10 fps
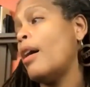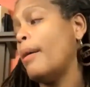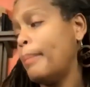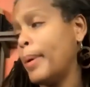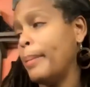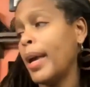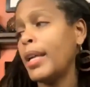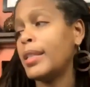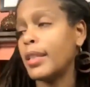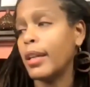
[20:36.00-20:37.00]
But
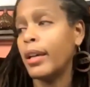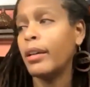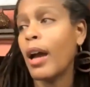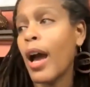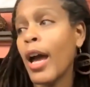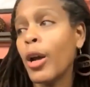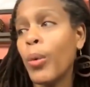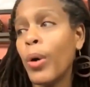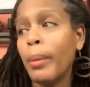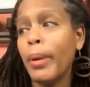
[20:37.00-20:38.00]
Mae said, I don't
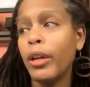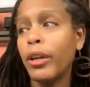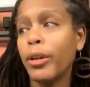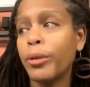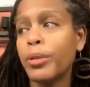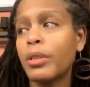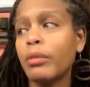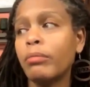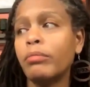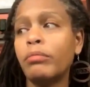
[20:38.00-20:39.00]
want to be a nurse.
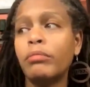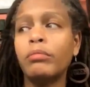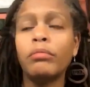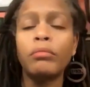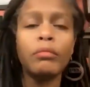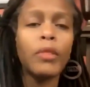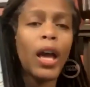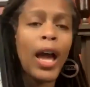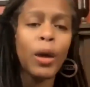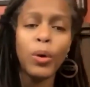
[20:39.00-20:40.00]

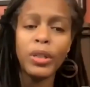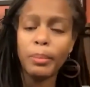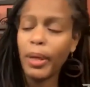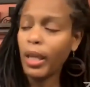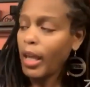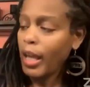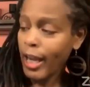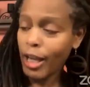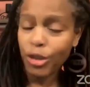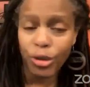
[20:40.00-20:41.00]
I want to be an
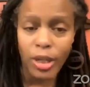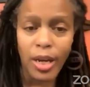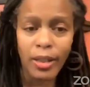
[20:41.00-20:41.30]
astronaut.